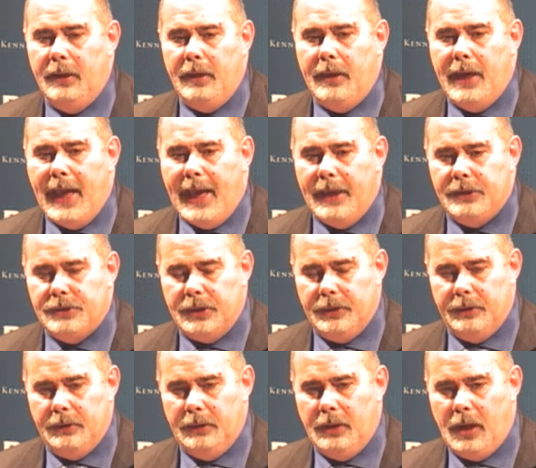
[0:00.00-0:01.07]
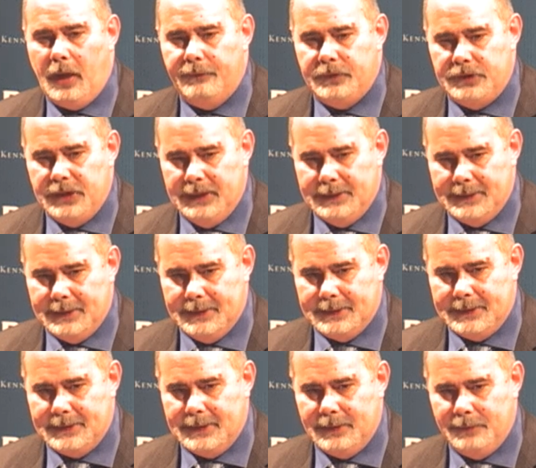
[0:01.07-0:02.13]
nature of
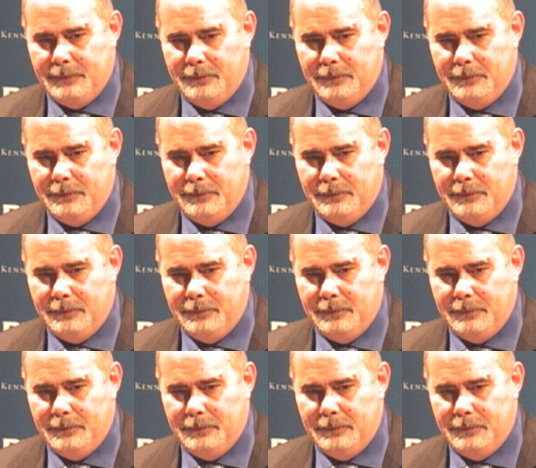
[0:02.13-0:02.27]
Jesus.